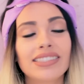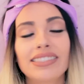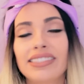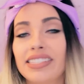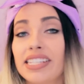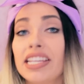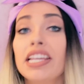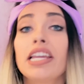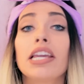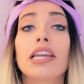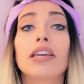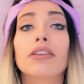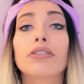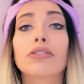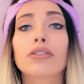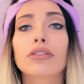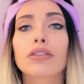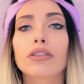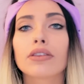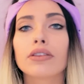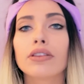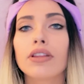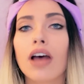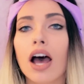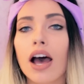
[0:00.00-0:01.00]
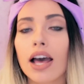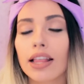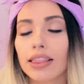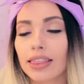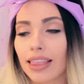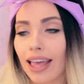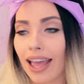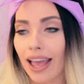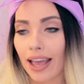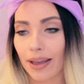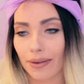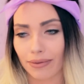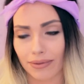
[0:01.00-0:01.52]
teeth. Not
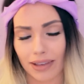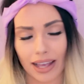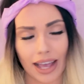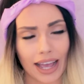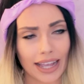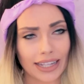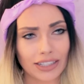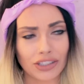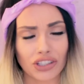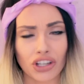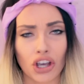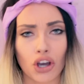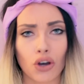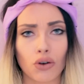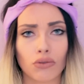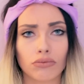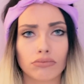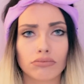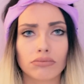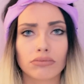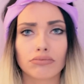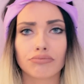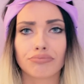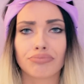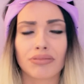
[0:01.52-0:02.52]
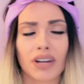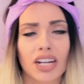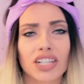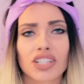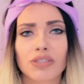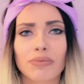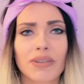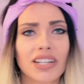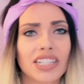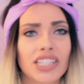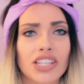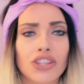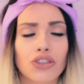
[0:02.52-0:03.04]
that I don't
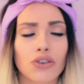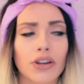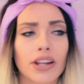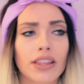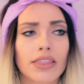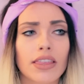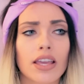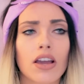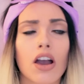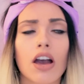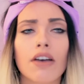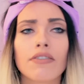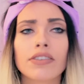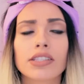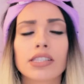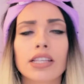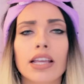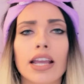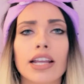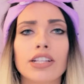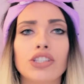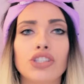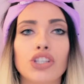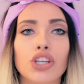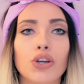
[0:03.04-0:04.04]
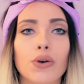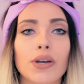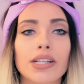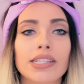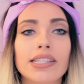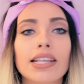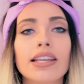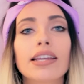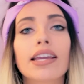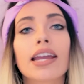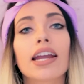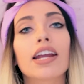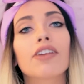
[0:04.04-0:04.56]
brush my teeth or anything. Obviously I do. I
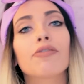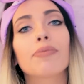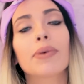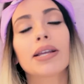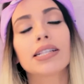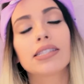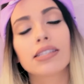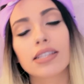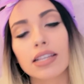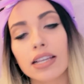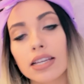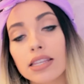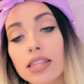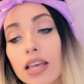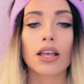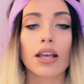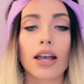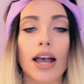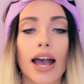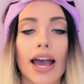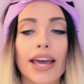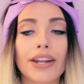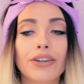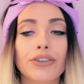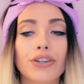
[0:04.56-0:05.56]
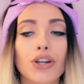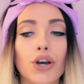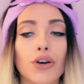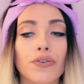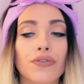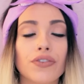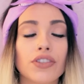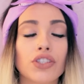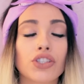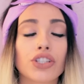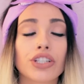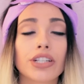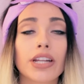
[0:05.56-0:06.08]
take care of my teeth. I don't know
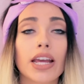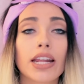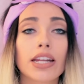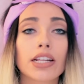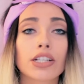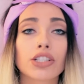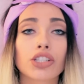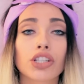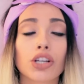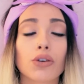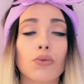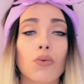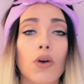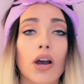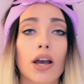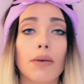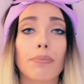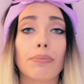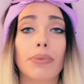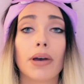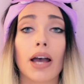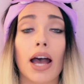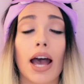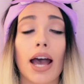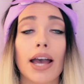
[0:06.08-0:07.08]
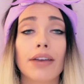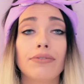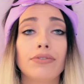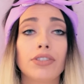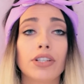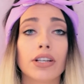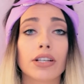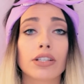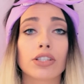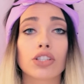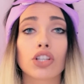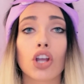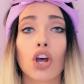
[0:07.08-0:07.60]
if it's genetics or what, but I've
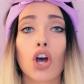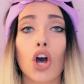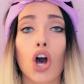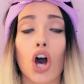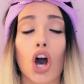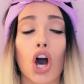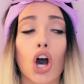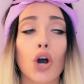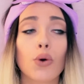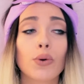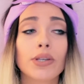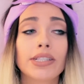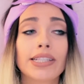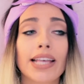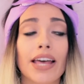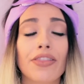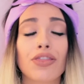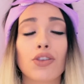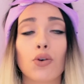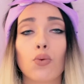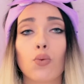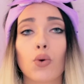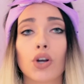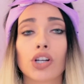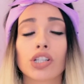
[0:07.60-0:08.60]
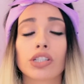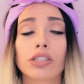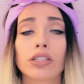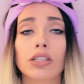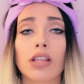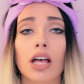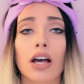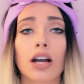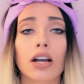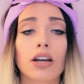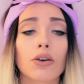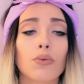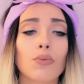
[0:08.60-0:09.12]
just always had the worst
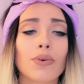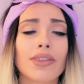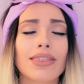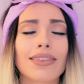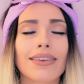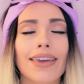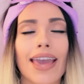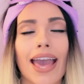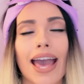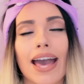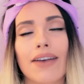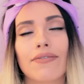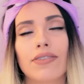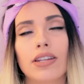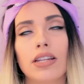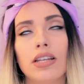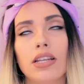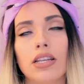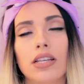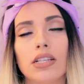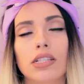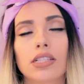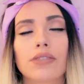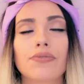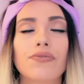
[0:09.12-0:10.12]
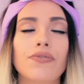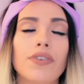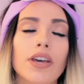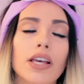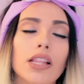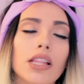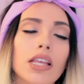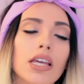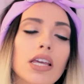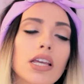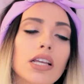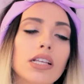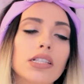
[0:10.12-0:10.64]
luck with cavities,
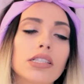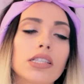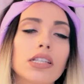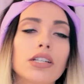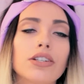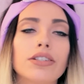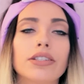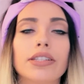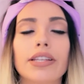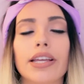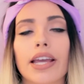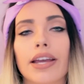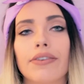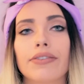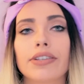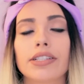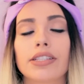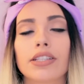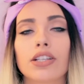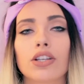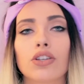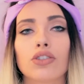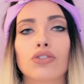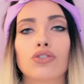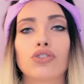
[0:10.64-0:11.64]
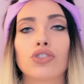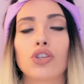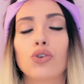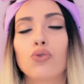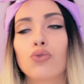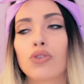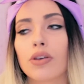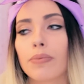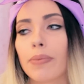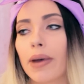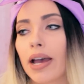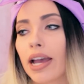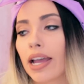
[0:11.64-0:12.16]
fillings, literally every single
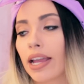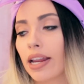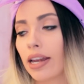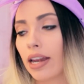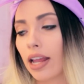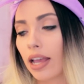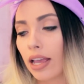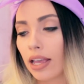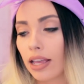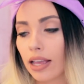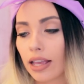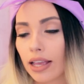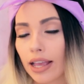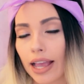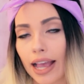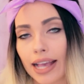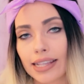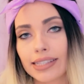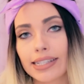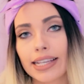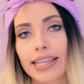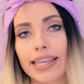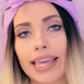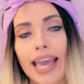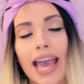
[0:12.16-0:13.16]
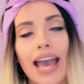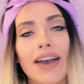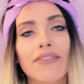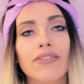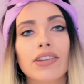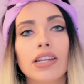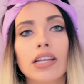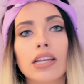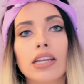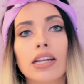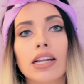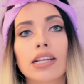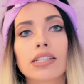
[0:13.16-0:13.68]
tooth of mine has a
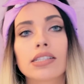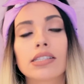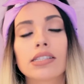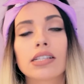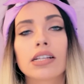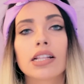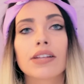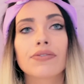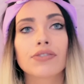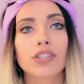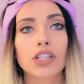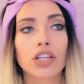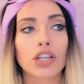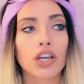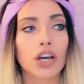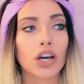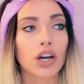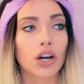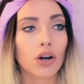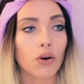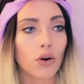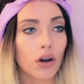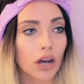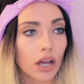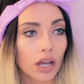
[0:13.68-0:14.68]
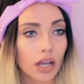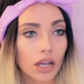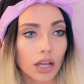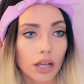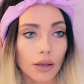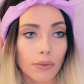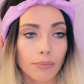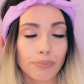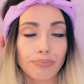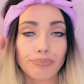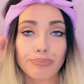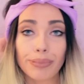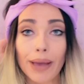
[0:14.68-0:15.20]
cavity and I still have to go
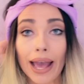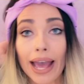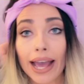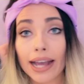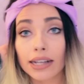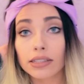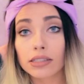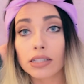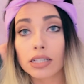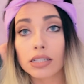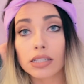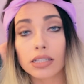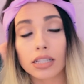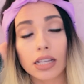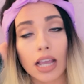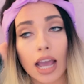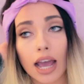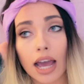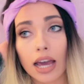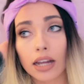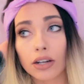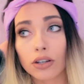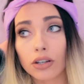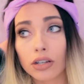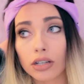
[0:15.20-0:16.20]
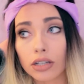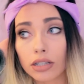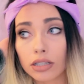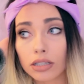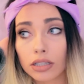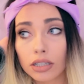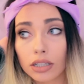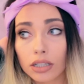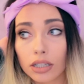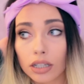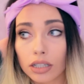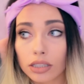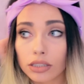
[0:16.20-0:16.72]
back to
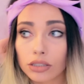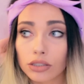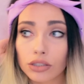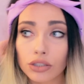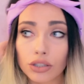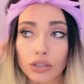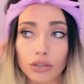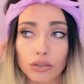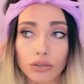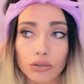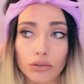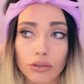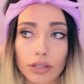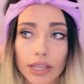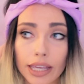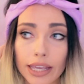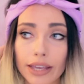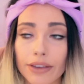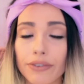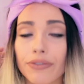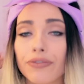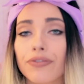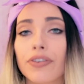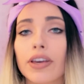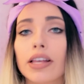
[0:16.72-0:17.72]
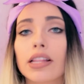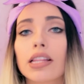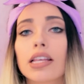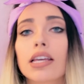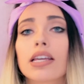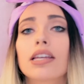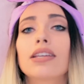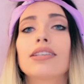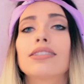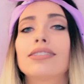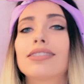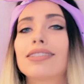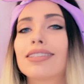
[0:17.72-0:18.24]
Seattle to get
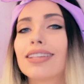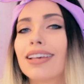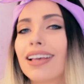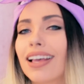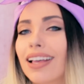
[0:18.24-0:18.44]
fillings.